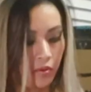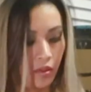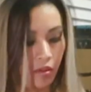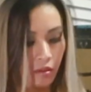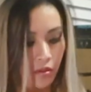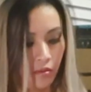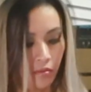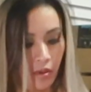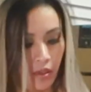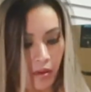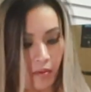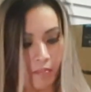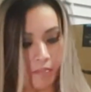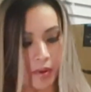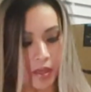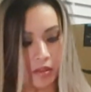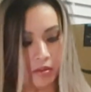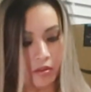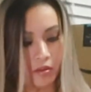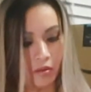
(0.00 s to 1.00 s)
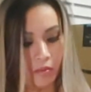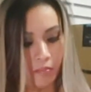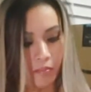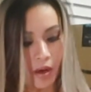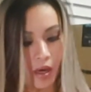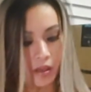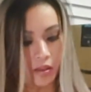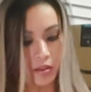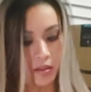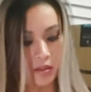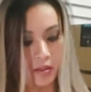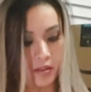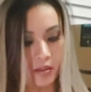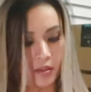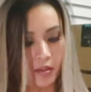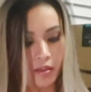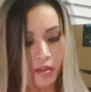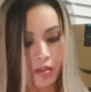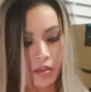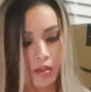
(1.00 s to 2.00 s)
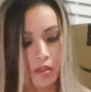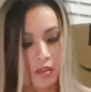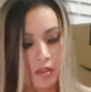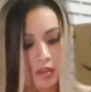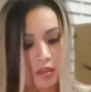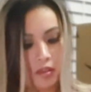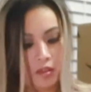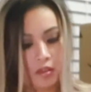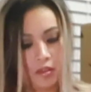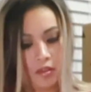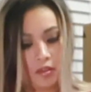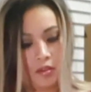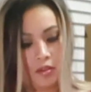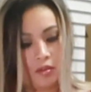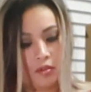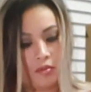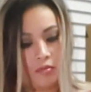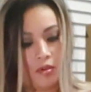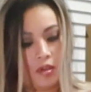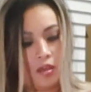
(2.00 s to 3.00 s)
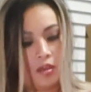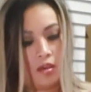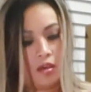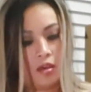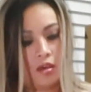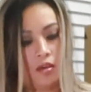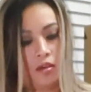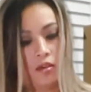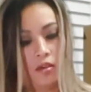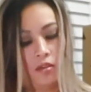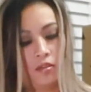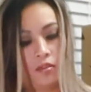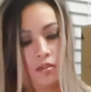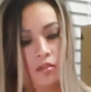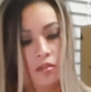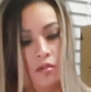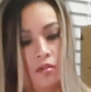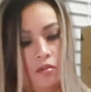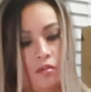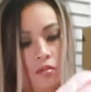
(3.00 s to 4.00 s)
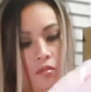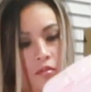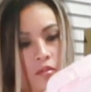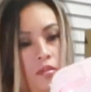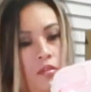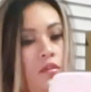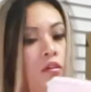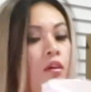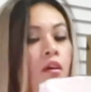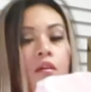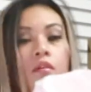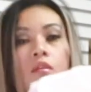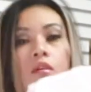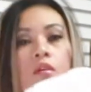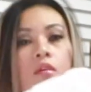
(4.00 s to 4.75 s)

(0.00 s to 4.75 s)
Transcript: with 3 bento boxes. 3. So she got